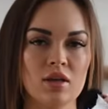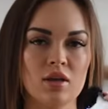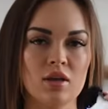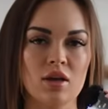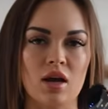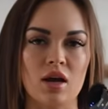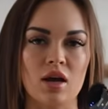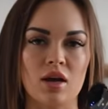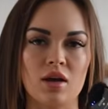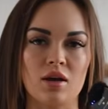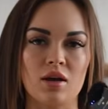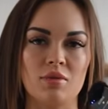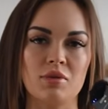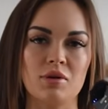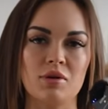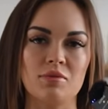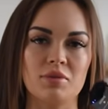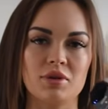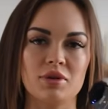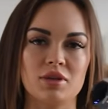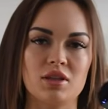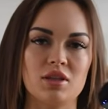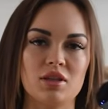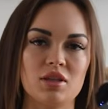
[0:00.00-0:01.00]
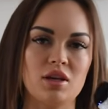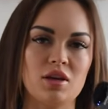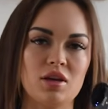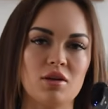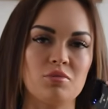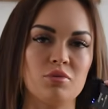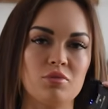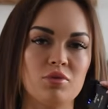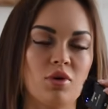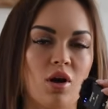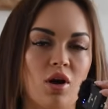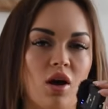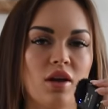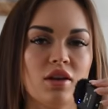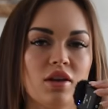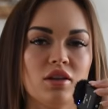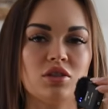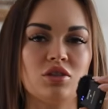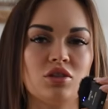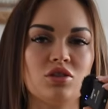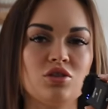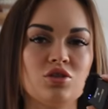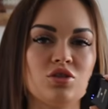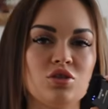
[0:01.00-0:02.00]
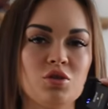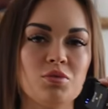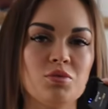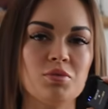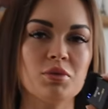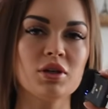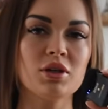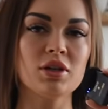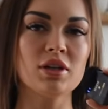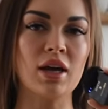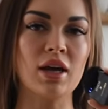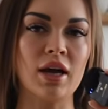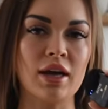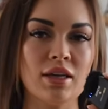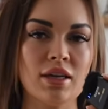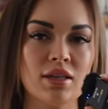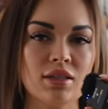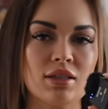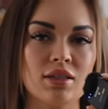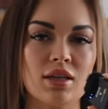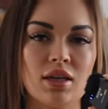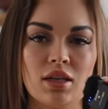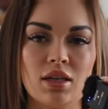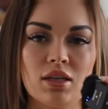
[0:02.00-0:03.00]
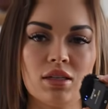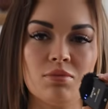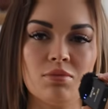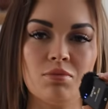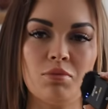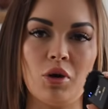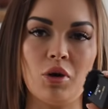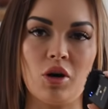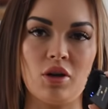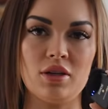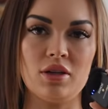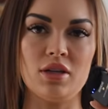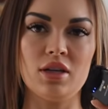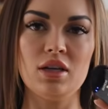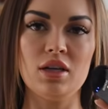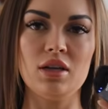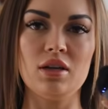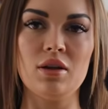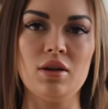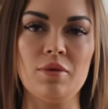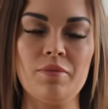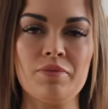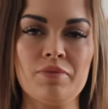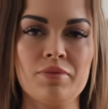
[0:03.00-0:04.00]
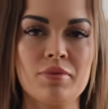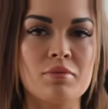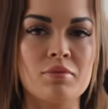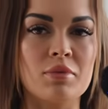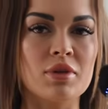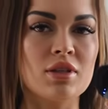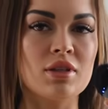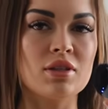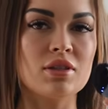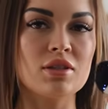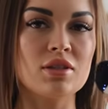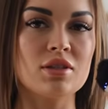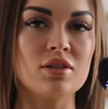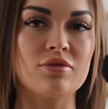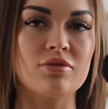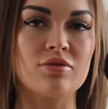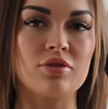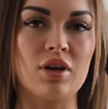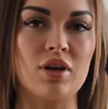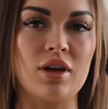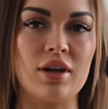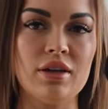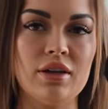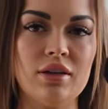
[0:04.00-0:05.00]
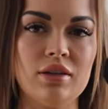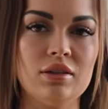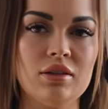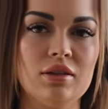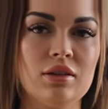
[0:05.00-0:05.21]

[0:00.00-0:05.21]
But the bra is super nice. It is bonded, but this is the front